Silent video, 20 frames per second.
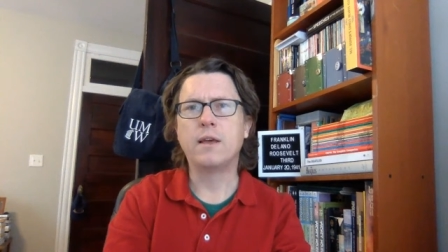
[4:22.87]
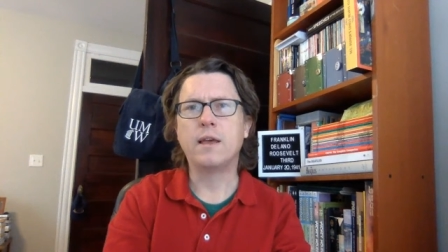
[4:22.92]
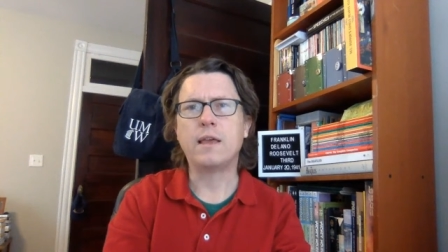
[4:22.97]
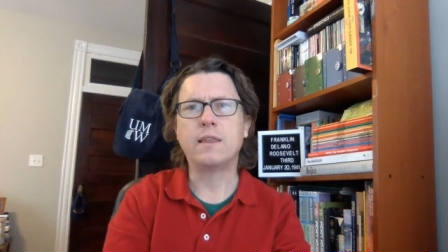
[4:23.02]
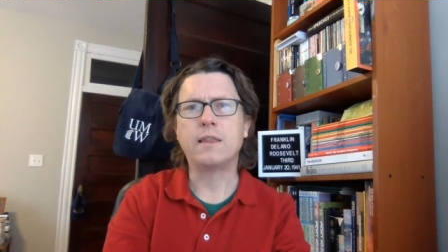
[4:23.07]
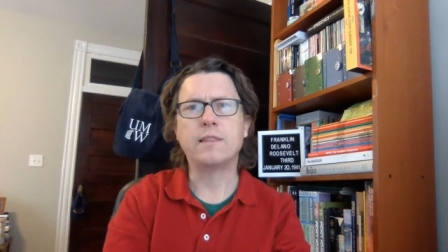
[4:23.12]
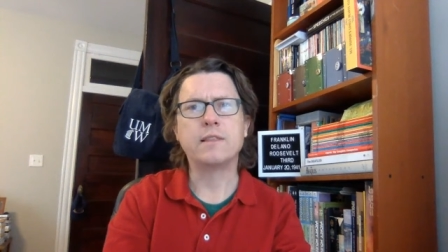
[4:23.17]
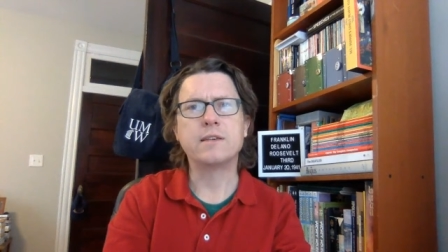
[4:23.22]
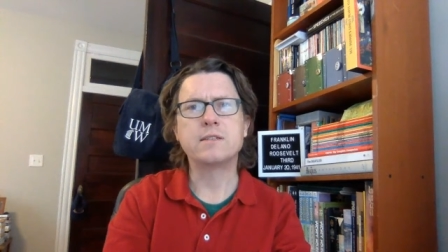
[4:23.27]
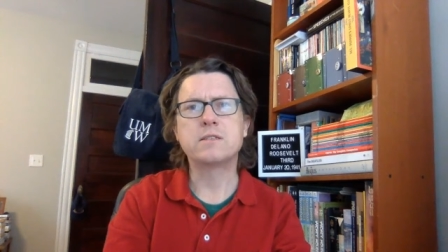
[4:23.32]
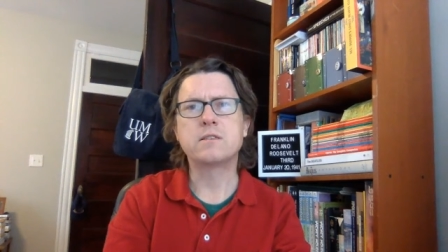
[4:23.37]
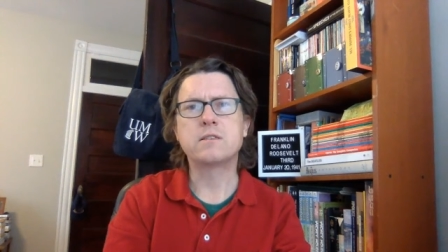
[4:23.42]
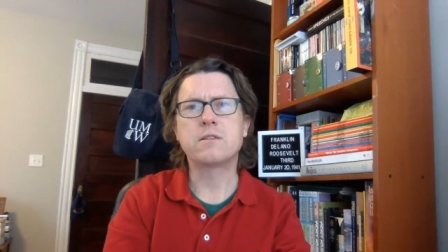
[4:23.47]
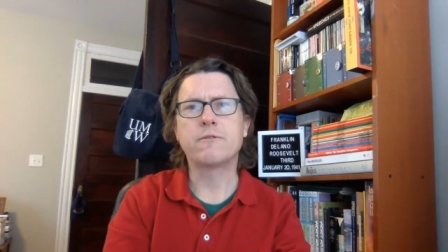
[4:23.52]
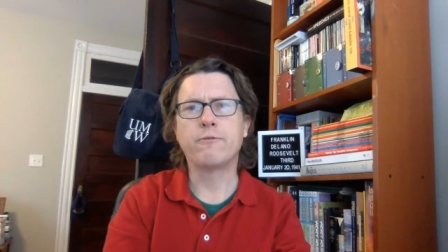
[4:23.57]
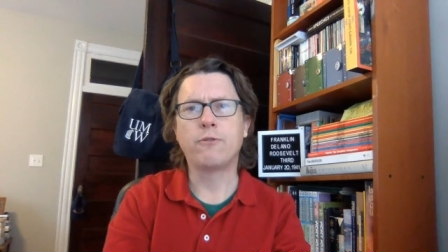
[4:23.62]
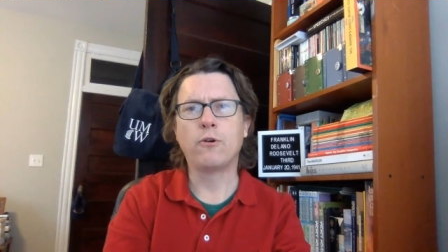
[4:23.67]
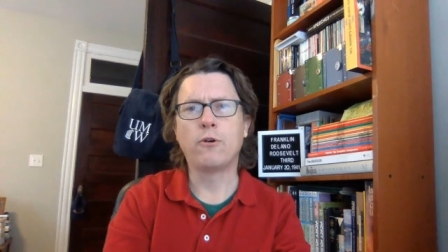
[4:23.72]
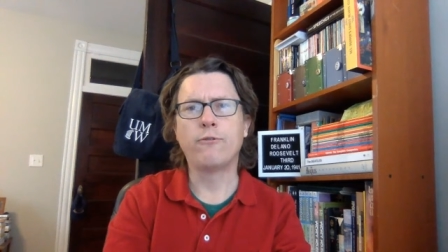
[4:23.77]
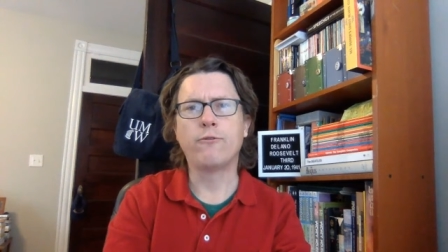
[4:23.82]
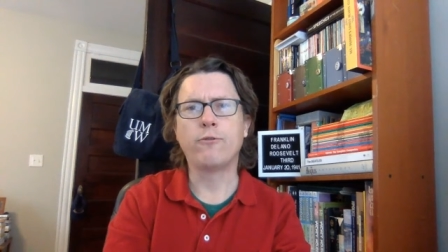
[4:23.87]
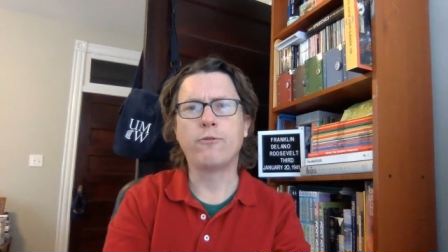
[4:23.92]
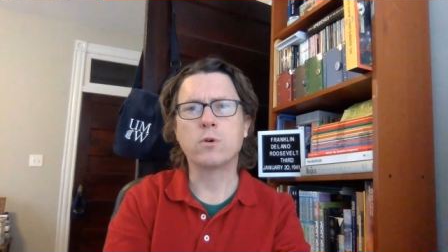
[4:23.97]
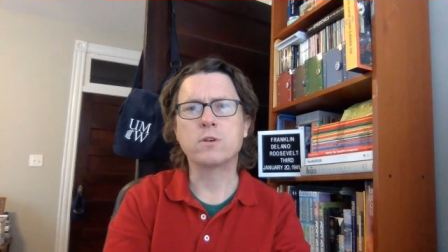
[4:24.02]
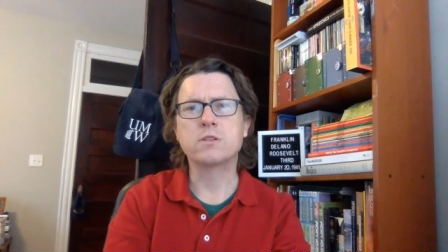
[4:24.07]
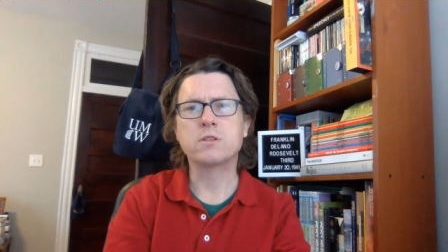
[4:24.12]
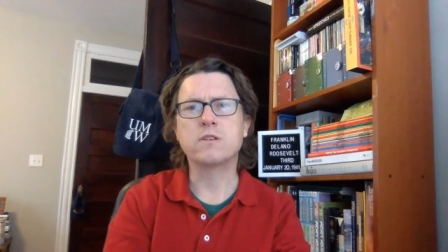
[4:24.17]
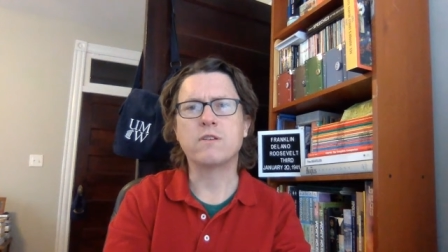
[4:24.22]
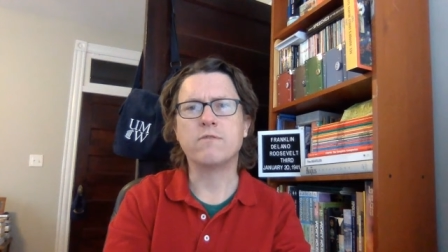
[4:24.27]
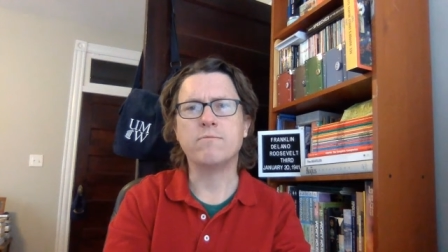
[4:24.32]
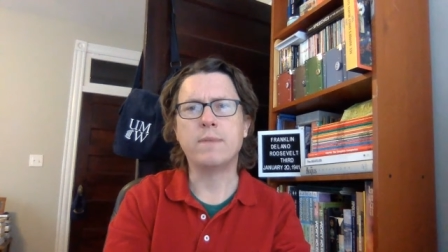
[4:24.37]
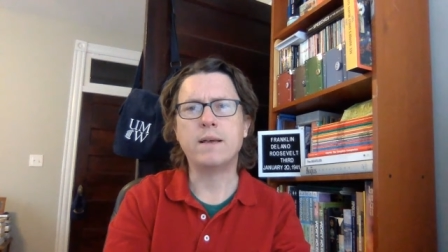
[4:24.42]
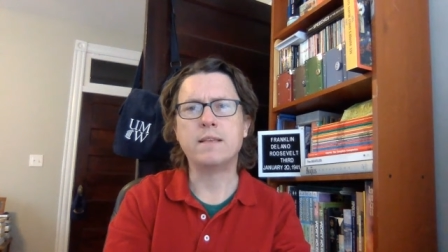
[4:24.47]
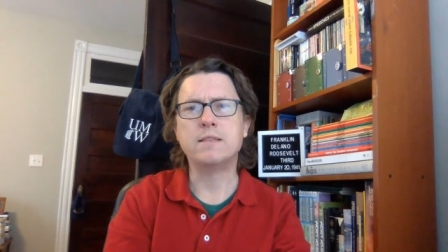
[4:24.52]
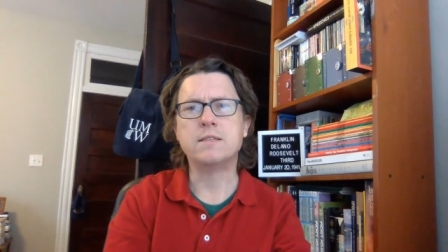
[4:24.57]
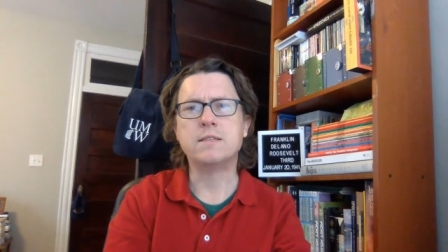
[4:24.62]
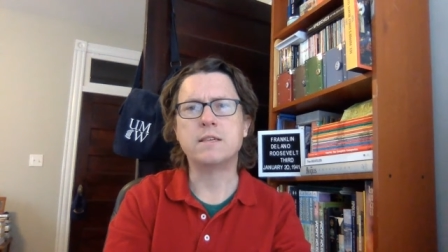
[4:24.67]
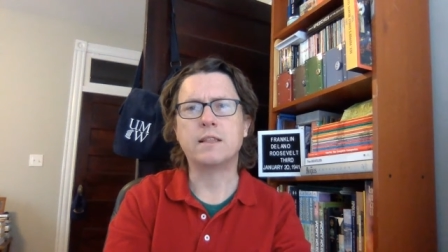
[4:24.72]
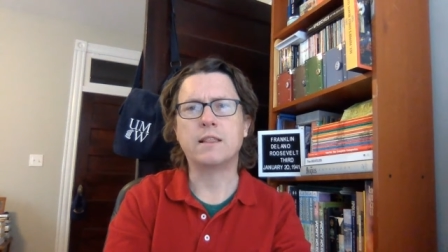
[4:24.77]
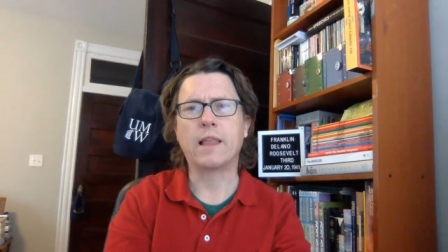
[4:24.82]
enlists the full force of
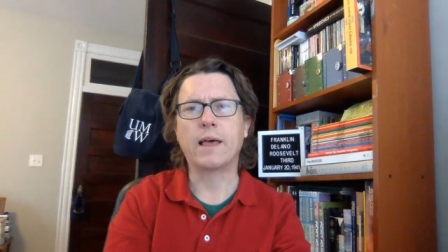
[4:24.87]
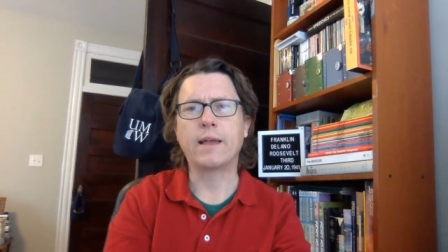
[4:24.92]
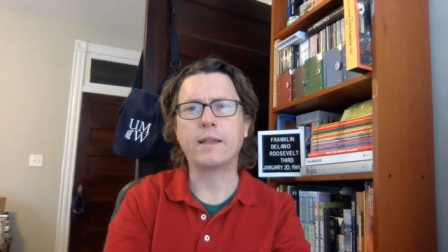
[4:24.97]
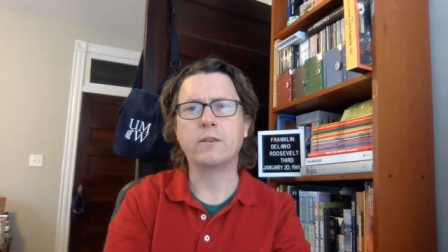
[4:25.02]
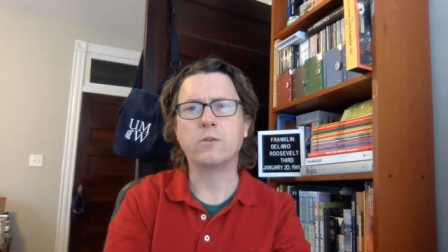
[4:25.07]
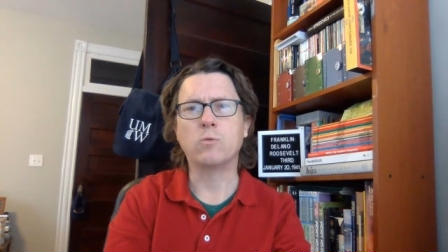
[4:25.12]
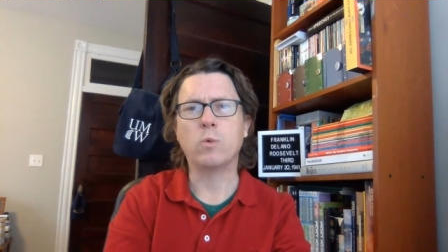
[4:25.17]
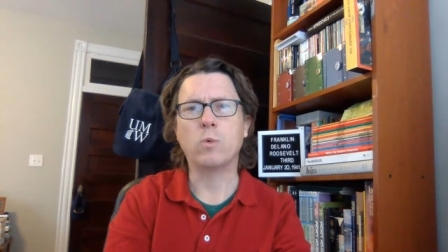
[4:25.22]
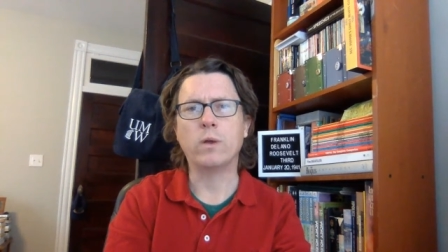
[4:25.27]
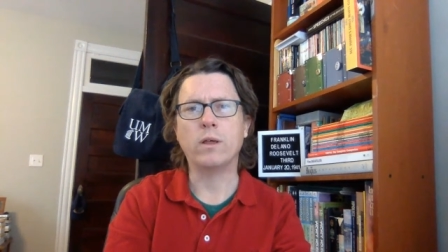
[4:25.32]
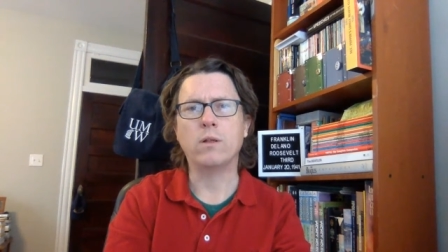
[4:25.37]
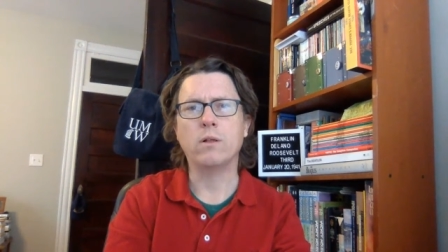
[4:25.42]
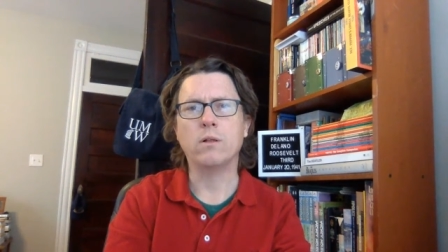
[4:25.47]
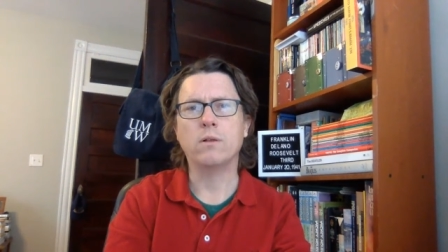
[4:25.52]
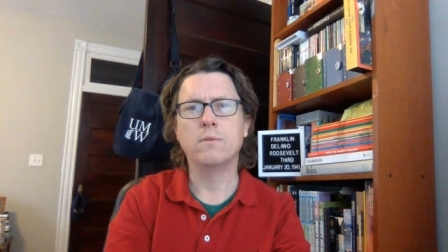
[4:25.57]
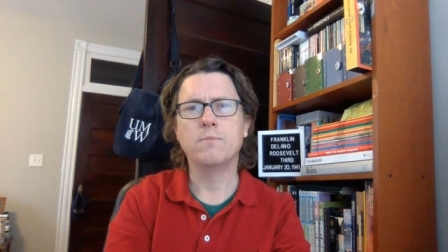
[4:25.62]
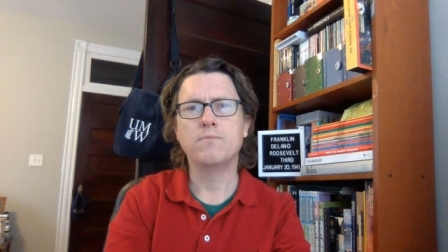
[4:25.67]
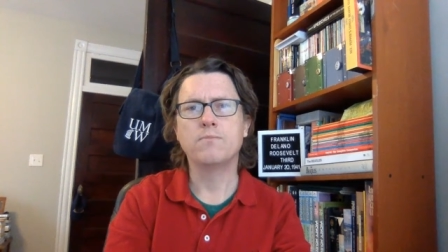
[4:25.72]
men's enlightened will.